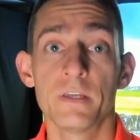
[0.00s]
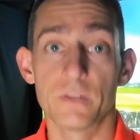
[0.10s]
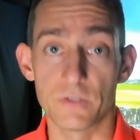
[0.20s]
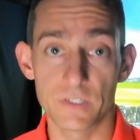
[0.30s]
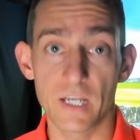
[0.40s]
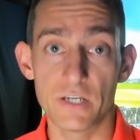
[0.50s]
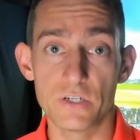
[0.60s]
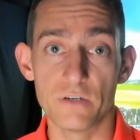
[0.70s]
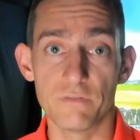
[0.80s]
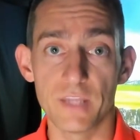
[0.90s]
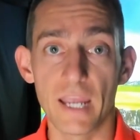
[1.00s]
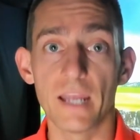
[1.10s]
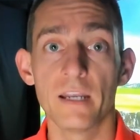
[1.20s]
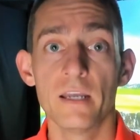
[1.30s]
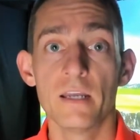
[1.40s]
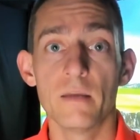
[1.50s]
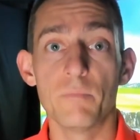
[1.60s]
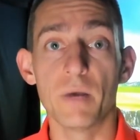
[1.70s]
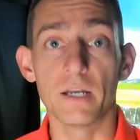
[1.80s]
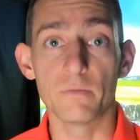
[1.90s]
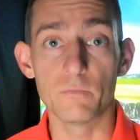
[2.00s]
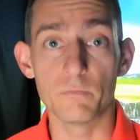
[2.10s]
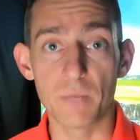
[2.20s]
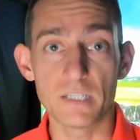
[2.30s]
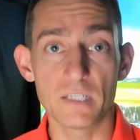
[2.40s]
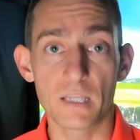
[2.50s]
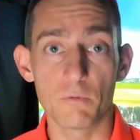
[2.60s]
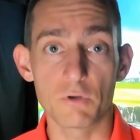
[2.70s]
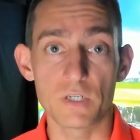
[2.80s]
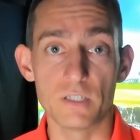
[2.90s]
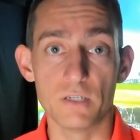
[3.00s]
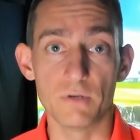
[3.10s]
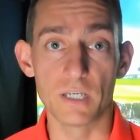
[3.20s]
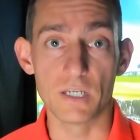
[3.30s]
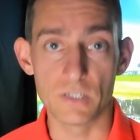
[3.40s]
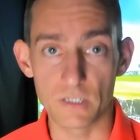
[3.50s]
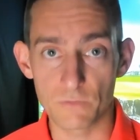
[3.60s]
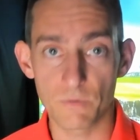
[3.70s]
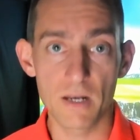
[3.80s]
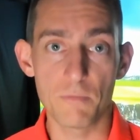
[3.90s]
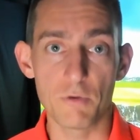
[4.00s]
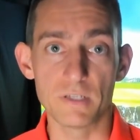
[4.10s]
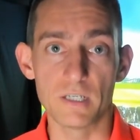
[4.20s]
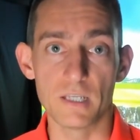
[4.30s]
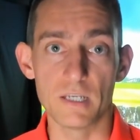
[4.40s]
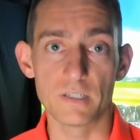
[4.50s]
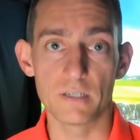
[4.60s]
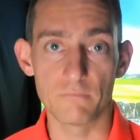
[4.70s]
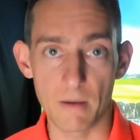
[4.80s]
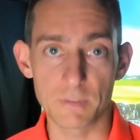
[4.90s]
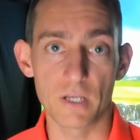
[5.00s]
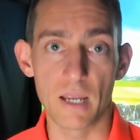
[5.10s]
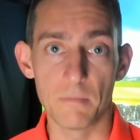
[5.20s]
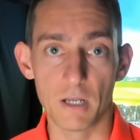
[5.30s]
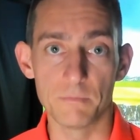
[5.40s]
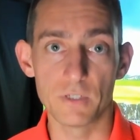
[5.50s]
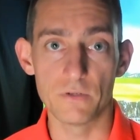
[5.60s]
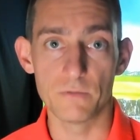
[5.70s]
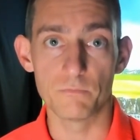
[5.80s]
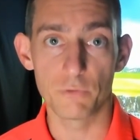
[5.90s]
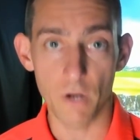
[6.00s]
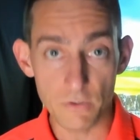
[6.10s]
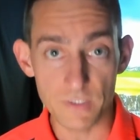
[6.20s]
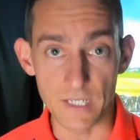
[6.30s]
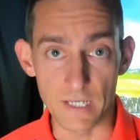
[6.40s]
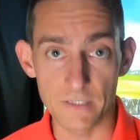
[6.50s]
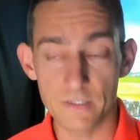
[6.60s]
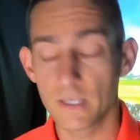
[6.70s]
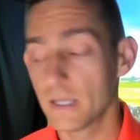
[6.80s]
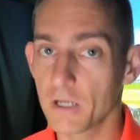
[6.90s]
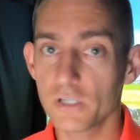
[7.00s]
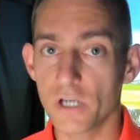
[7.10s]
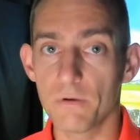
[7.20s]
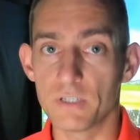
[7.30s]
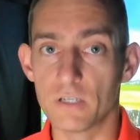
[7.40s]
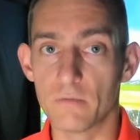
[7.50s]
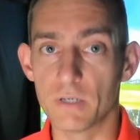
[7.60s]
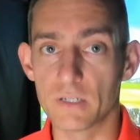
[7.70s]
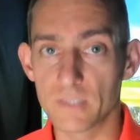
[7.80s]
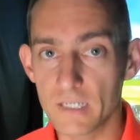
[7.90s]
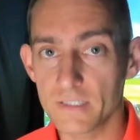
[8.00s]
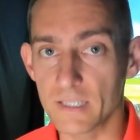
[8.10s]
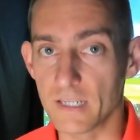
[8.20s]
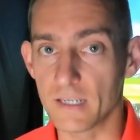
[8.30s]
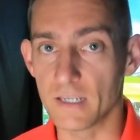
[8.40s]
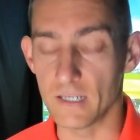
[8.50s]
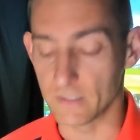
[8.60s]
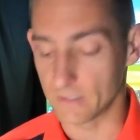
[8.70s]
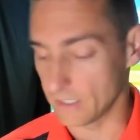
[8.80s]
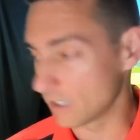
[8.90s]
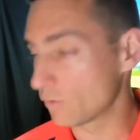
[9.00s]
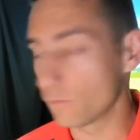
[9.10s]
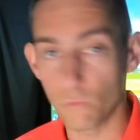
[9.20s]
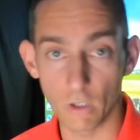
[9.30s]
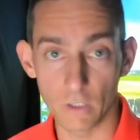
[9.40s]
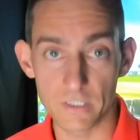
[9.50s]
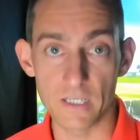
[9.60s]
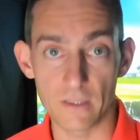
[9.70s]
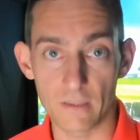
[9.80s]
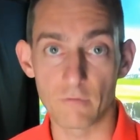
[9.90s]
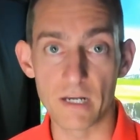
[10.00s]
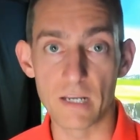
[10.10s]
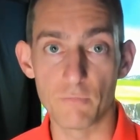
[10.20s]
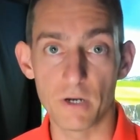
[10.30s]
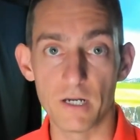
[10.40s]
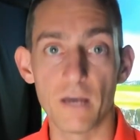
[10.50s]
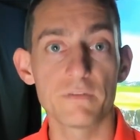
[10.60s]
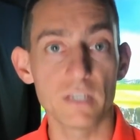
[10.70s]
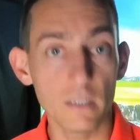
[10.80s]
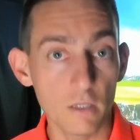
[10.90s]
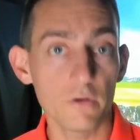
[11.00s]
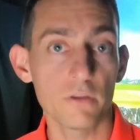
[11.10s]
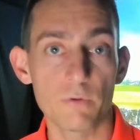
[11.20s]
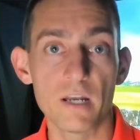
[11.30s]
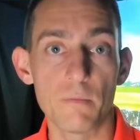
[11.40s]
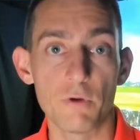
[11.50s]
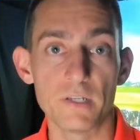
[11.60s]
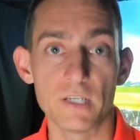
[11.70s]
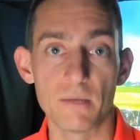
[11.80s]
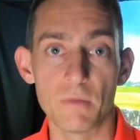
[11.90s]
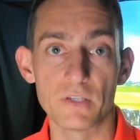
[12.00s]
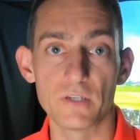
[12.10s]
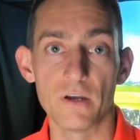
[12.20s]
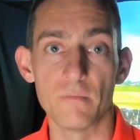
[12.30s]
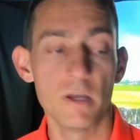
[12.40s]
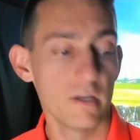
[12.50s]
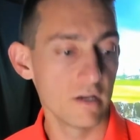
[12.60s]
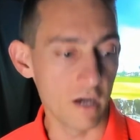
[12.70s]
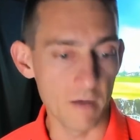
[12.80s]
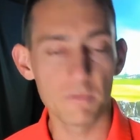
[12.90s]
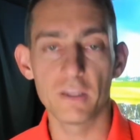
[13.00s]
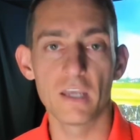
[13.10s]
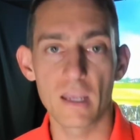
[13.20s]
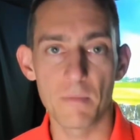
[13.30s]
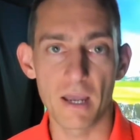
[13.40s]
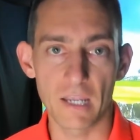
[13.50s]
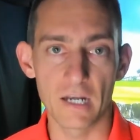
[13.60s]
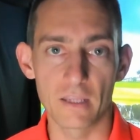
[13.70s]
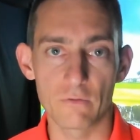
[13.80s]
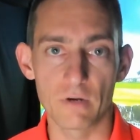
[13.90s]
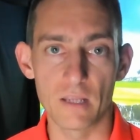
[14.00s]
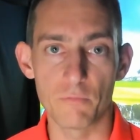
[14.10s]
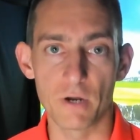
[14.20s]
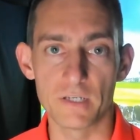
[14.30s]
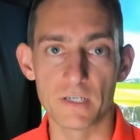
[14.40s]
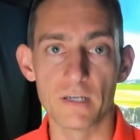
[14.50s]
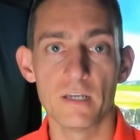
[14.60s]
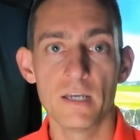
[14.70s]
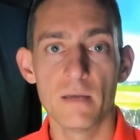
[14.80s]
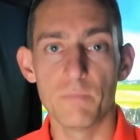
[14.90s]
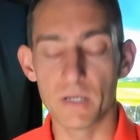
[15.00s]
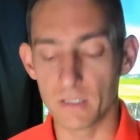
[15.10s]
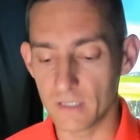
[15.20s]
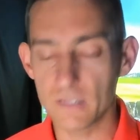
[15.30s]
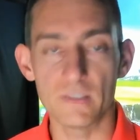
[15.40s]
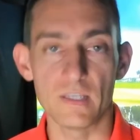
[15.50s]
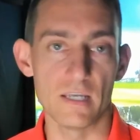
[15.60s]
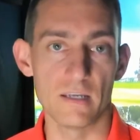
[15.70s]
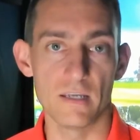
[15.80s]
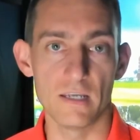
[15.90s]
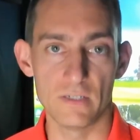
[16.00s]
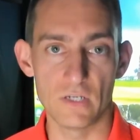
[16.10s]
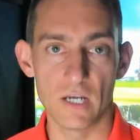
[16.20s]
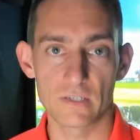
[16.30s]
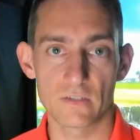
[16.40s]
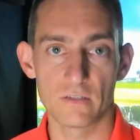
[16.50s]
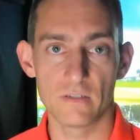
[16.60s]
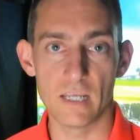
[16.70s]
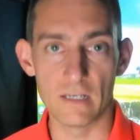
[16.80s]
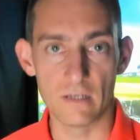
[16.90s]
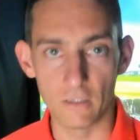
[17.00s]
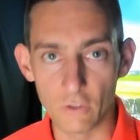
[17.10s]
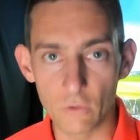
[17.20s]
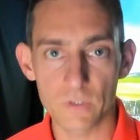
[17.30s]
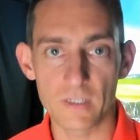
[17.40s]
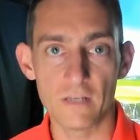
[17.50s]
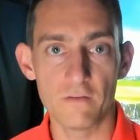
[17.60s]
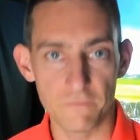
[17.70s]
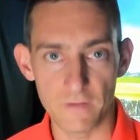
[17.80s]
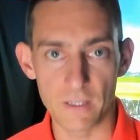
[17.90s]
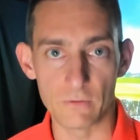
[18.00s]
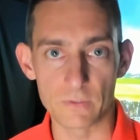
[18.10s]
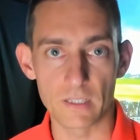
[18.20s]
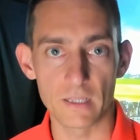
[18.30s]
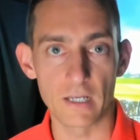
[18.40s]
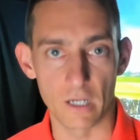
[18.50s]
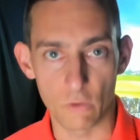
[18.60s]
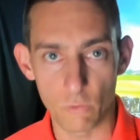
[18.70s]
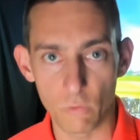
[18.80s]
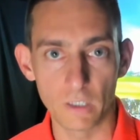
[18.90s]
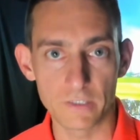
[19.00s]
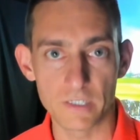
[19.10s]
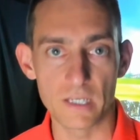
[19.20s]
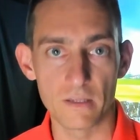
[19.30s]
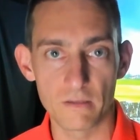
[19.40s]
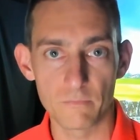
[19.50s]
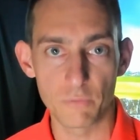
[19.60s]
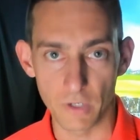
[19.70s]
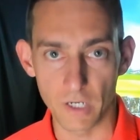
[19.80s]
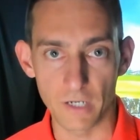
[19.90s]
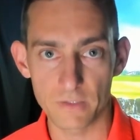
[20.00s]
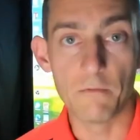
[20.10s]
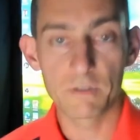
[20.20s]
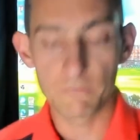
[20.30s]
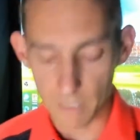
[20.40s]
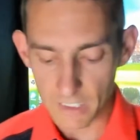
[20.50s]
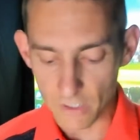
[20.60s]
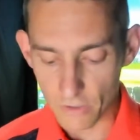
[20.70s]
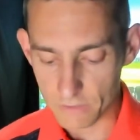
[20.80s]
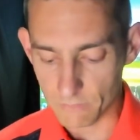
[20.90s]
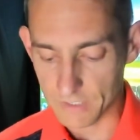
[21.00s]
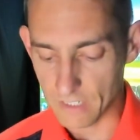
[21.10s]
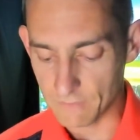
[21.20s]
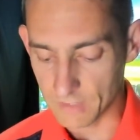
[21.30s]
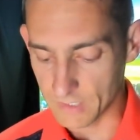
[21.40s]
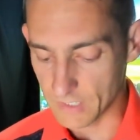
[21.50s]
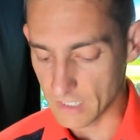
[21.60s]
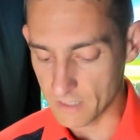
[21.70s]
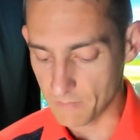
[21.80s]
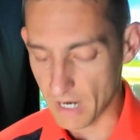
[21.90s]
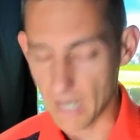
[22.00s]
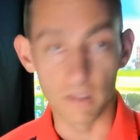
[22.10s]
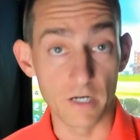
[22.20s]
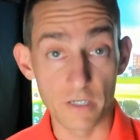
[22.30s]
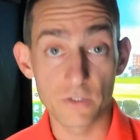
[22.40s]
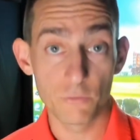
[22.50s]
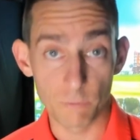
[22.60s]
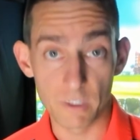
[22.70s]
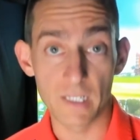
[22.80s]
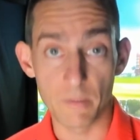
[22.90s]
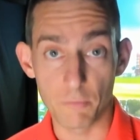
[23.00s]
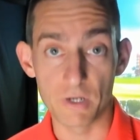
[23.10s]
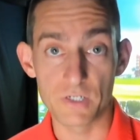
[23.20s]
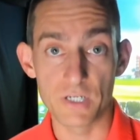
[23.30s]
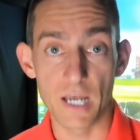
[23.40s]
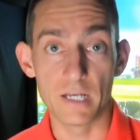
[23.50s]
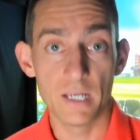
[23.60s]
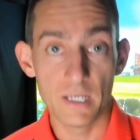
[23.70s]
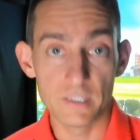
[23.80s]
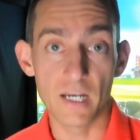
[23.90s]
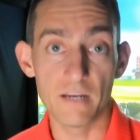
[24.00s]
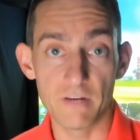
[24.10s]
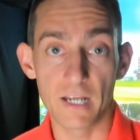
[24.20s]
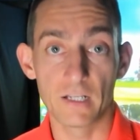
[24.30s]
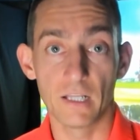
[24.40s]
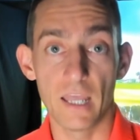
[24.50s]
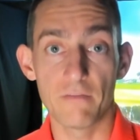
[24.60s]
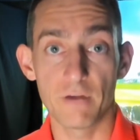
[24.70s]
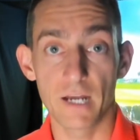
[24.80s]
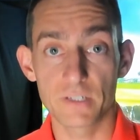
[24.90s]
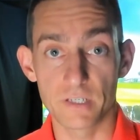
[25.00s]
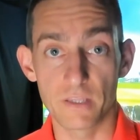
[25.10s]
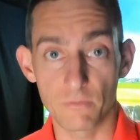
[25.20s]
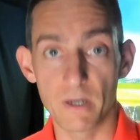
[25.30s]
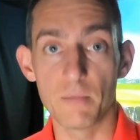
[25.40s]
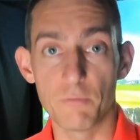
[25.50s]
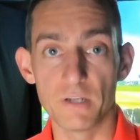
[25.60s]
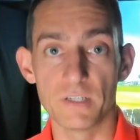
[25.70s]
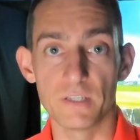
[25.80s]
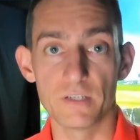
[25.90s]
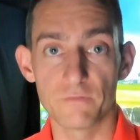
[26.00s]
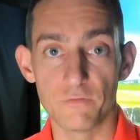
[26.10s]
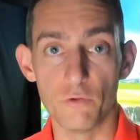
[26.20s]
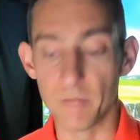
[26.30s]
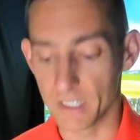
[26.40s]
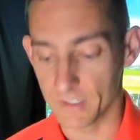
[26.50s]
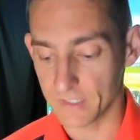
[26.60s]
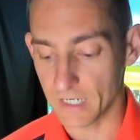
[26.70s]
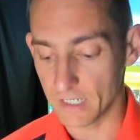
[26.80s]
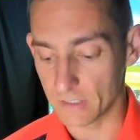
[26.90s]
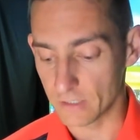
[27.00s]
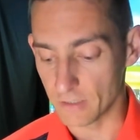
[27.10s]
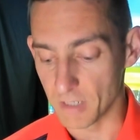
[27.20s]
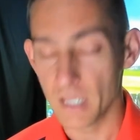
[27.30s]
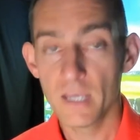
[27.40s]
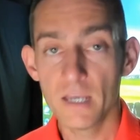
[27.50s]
So stay tuned for that. But basically what she's doing is she's 3D printing these Rapsodo MLM2PRO stands. I'm going to show it to you because this thing is a quality 3D print. I've seen a lot of 3D printing in my time. I'm thinking about getting a 3D printer, but this thing is just, it looks and feels like a quality product. It was really nice receiving this in the mail, and I do really appreciate David and Claire for actually 3D printing this for me and sending it to me.